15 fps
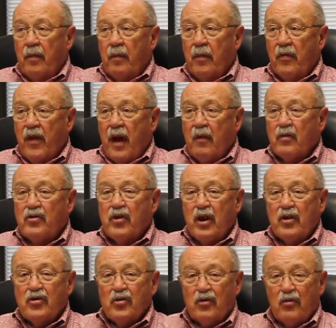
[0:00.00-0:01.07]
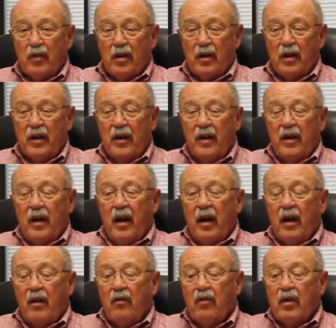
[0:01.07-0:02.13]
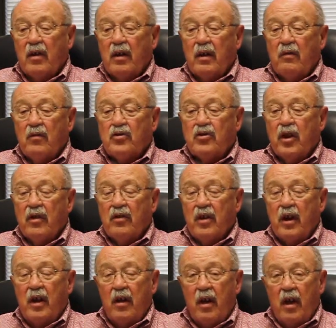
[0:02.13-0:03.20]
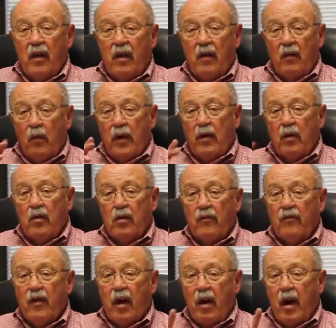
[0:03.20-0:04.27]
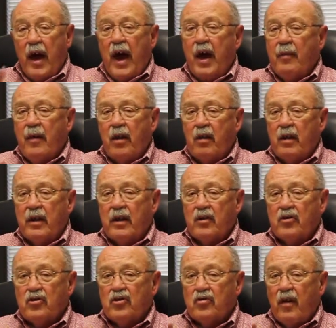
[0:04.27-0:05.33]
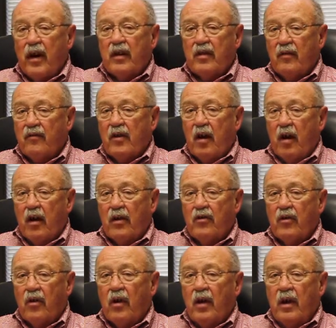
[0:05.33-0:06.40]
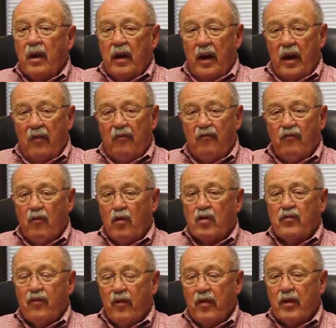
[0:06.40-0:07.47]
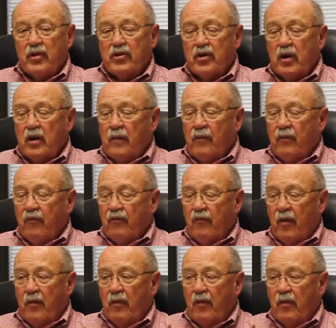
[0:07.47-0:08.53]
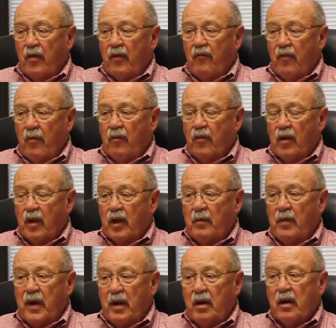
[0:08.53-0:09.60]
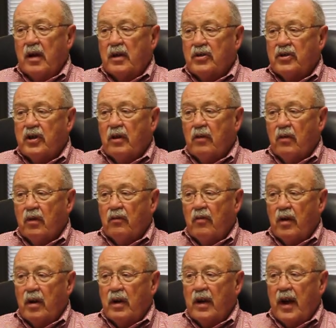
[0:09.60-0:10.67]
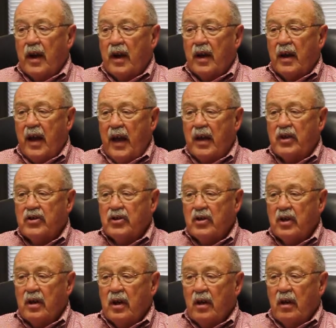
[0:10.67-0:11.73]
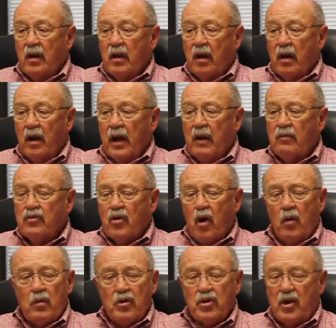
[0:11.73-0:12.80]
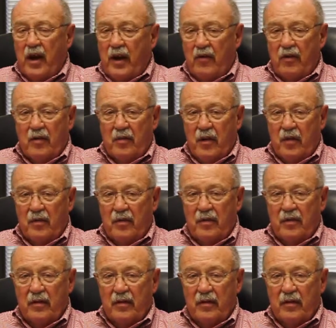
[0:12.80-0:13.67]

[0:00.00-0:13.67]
But that was Asahel Gridley. Gridley was, we learned a lot about Lincoln's strength of character and forcefulness from Gridley, because Gridley had a case. He was always slandering people.